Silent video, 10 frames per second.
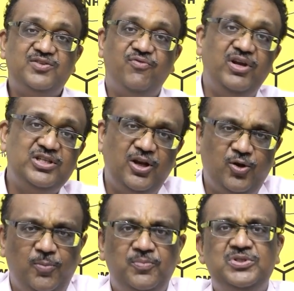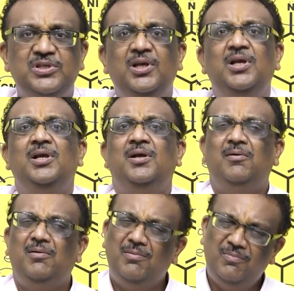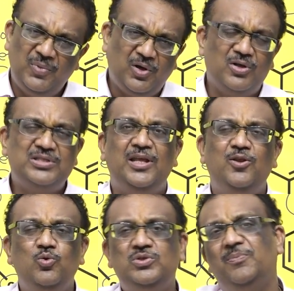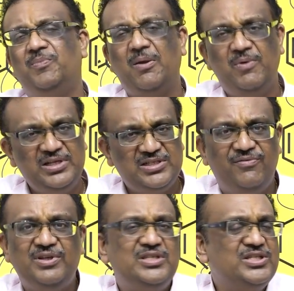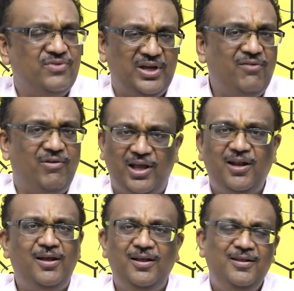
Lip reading: as functional groups because they are used in primary suffixes, vagara, vagara.